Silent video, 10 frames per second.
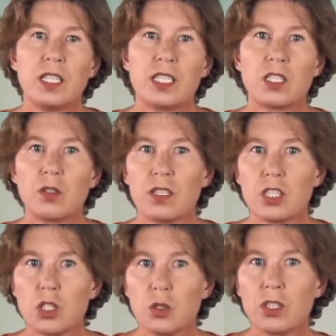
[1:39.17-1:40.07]
so the
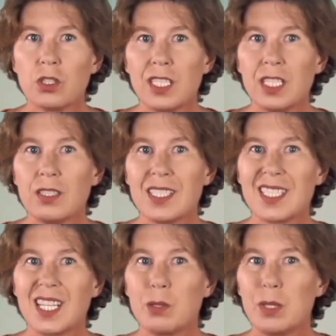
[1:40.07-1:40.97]
short coherence
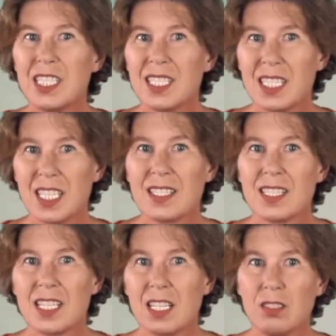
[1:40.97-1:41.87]
time isn't
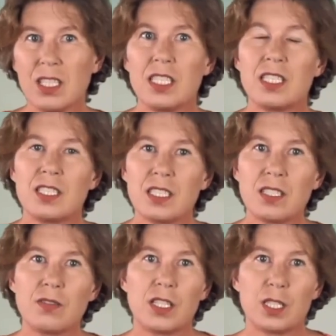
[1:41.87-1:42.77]
necessarily a
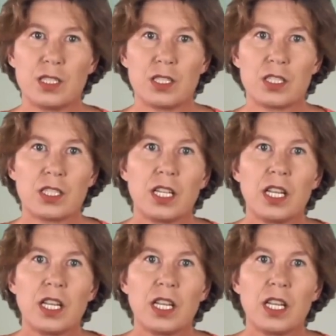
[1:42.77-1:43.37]
disadvantage.